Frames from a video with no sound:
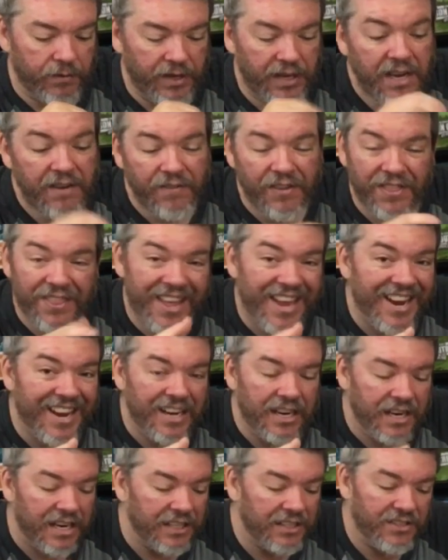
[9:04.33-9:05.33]
even
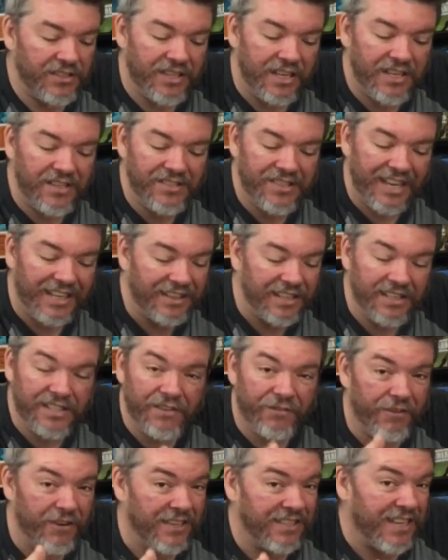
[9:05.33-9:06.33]
then, it's things like the
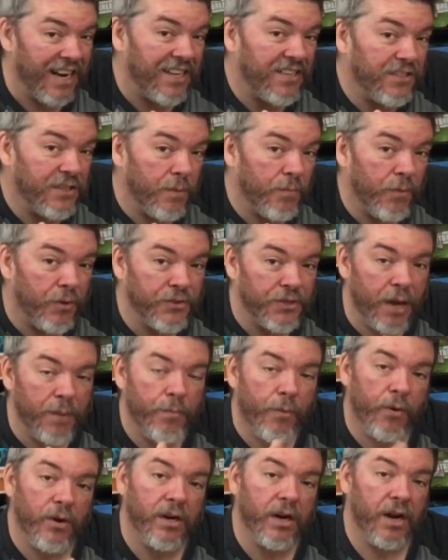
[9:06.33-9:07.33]
different dice symbols I
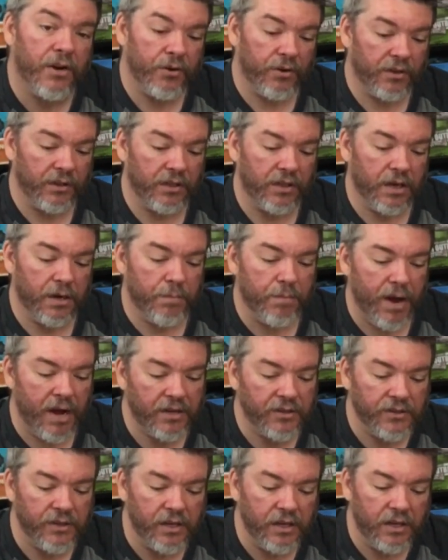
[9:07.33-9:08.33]
pointed out during the
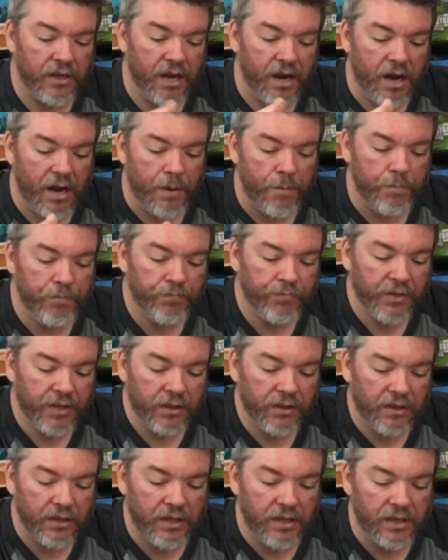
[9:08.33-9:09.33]
unboxing,
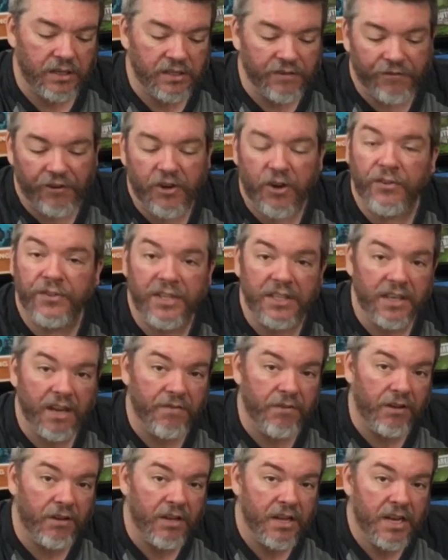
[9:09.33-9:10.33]
the difficulty
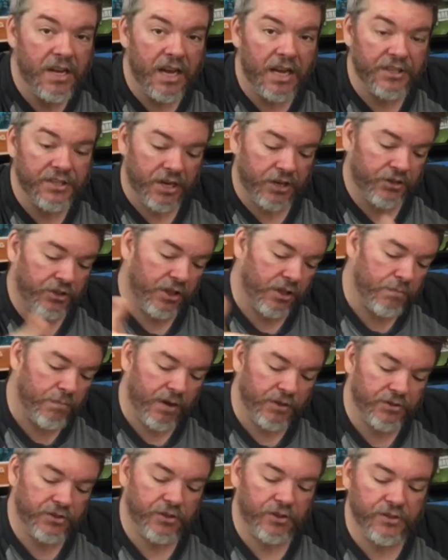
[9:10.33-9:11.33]
level attached to the
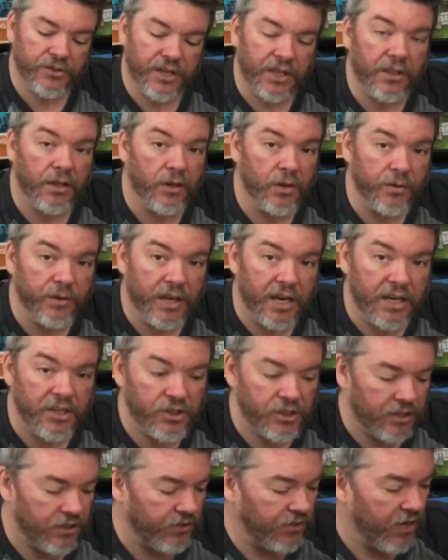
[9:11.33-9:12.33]
monsters and the
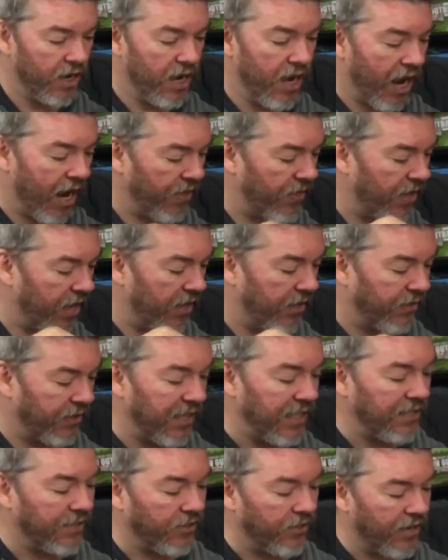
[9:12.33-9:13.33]
locations, and then
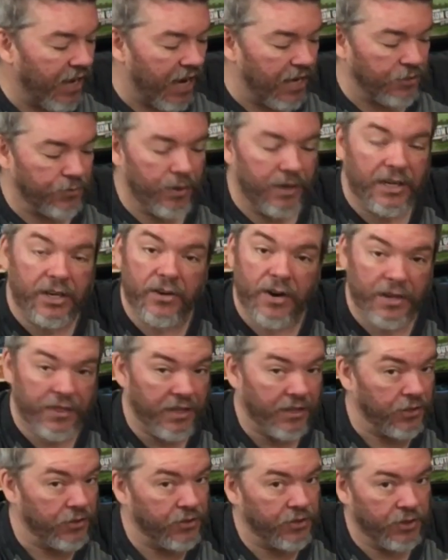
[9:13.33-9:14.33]
these little guys right here. I
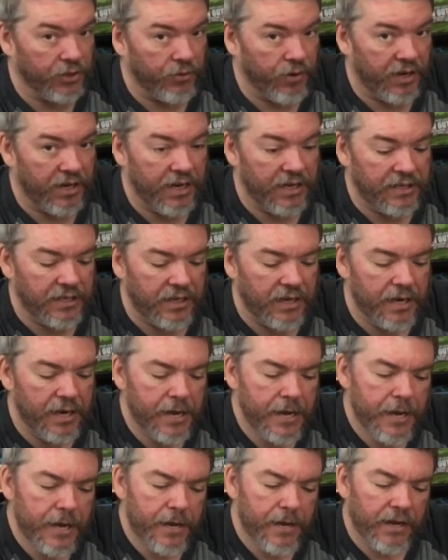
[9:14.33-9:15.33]
think this is a great idea.
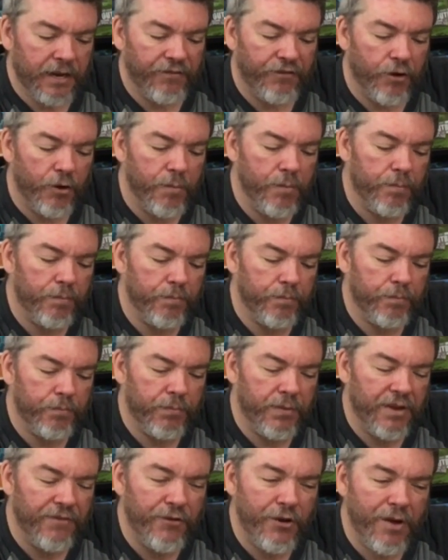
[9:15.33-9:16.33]
If you
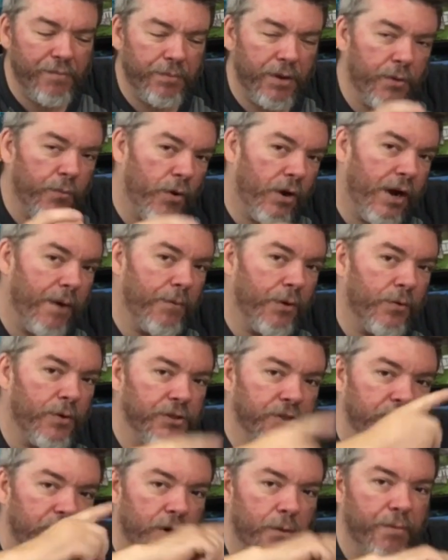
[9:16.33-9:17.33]
have played Warhammer
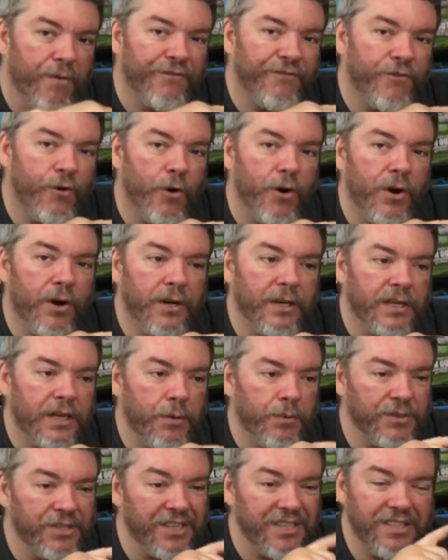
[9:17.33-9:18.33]
Quest, you know before
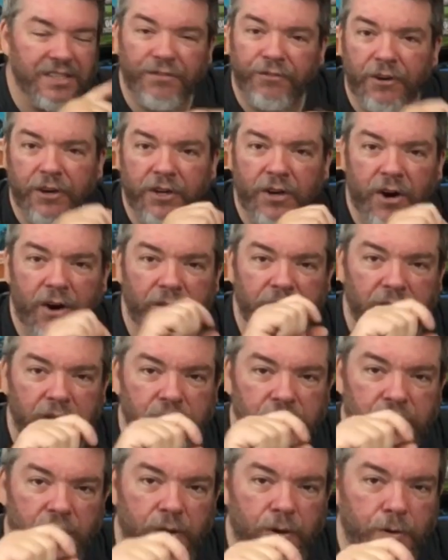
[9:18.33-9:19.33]
it was a different card that
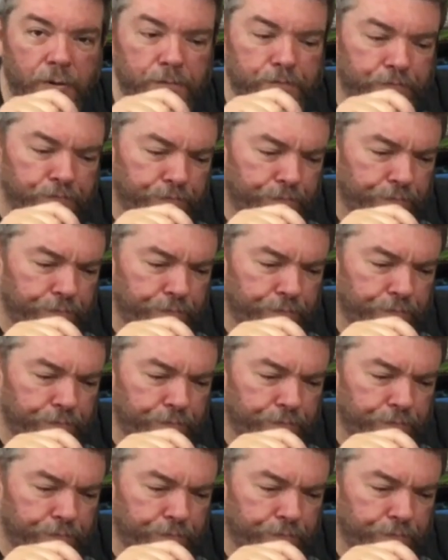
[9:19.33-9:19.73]
showed